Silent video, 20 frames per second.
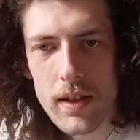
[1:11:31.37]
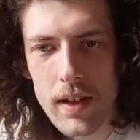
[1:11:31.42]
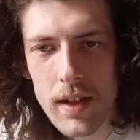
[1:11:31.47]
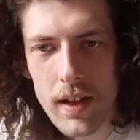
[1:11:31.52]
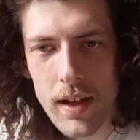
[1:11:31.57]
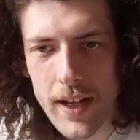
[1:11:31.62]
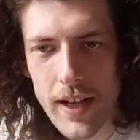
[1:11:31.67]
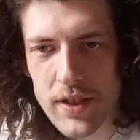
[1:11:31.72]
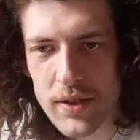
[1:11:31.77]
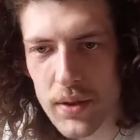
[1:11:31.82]

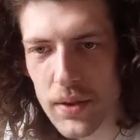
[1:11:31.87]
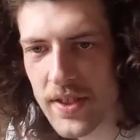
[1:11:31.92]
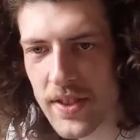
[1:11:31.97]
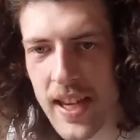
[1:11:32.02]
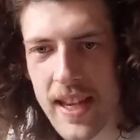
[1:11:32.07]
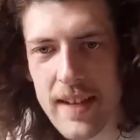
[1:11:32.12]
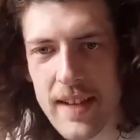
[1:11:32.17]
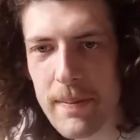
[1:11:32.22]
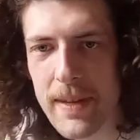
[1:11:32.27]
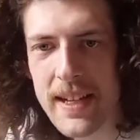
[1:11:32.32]
I saw
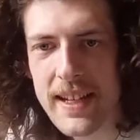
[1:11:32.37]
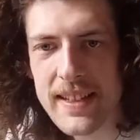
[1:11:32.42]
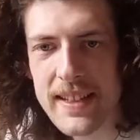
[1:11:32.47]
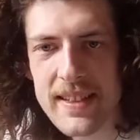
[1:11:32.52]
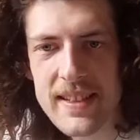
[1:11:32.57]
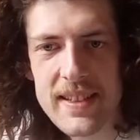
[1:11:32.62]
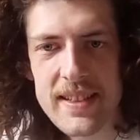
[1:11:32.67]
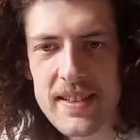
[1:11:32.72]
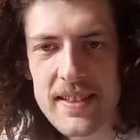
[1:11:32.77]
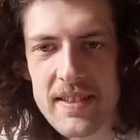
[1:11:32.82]
10
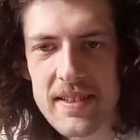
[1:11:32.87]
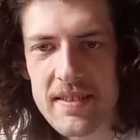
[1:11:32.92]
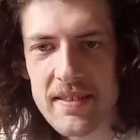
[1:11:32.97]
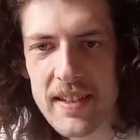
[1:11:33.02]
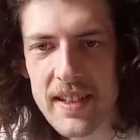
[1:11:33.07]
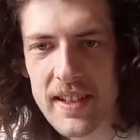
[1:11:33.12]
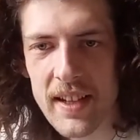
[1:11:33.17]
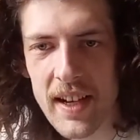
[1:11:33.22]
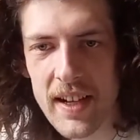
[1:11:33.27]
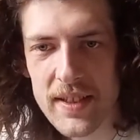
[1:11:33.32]
minutes
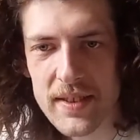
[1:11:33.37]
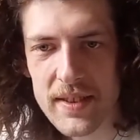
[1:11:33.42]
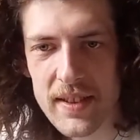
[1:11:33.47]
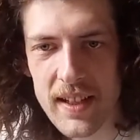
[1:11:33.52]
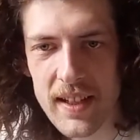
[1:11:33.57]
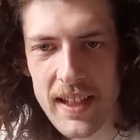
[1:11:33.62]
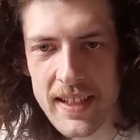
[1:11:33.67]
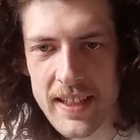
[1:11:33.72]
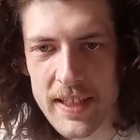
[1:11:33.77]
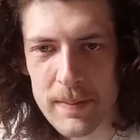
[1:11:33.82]
in Hustle
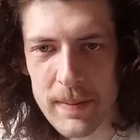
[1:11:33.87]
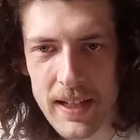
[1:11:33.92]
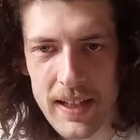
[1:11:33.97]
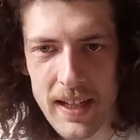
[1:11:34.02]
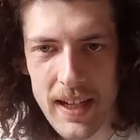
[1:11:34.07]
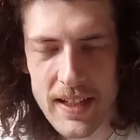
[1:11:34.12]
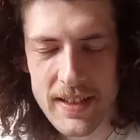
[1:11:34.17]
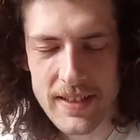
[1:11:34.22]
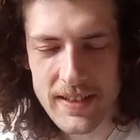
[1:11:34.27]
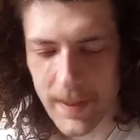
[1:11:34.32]
Like It's My
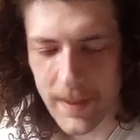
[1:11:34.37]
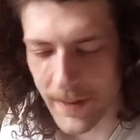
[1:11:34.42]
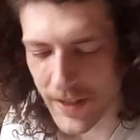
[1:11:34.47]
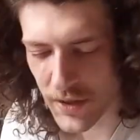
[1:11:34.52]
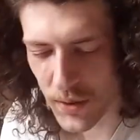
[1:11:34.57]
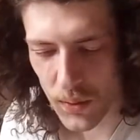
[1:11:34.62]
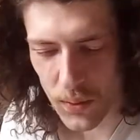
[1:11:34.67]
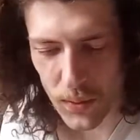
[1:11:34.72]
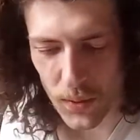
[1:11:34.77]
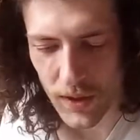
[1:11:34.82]
Last Name. That's
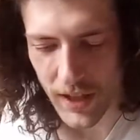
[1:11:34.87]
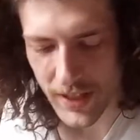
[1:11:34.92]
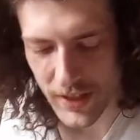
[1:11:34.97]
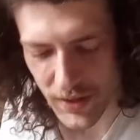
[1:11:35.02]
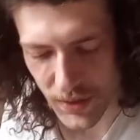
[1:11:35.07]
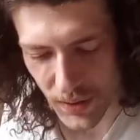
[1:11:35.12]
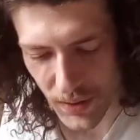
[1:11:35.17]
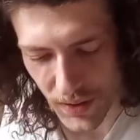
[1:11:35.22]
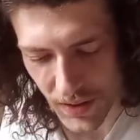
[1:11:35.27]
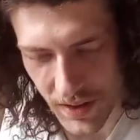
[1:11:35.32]
all I
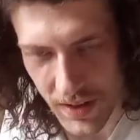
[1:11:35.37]
saw.